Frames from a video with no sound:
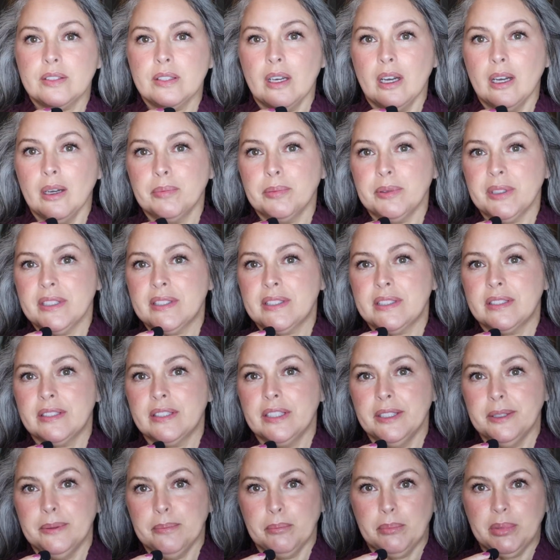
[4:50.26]
top is
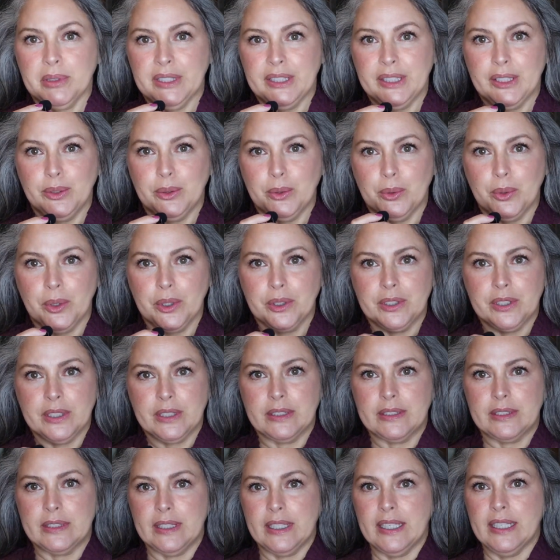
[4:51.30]
simply
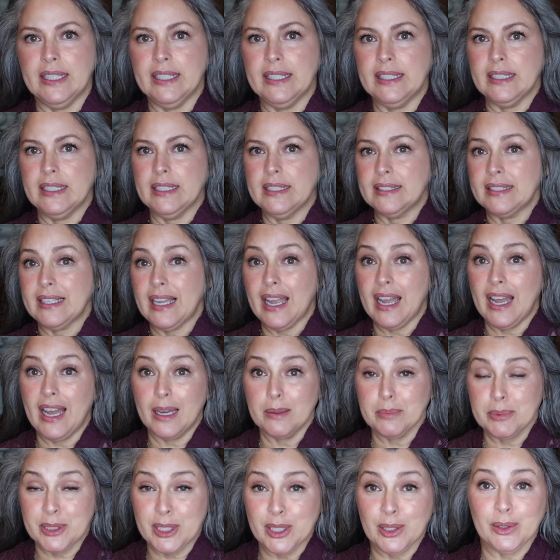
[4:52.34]
gorgeous. It is
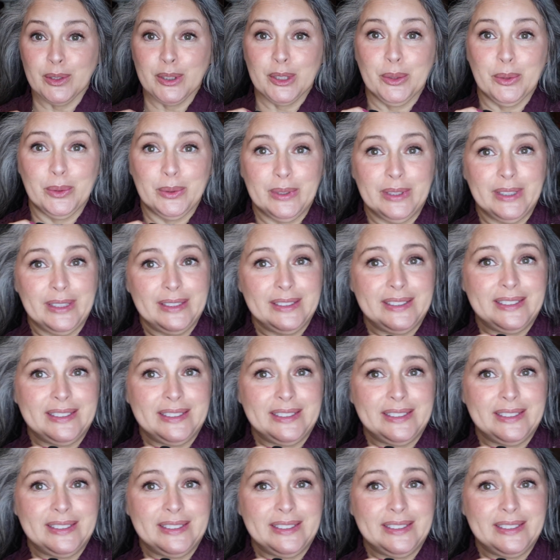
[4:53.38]
absolutely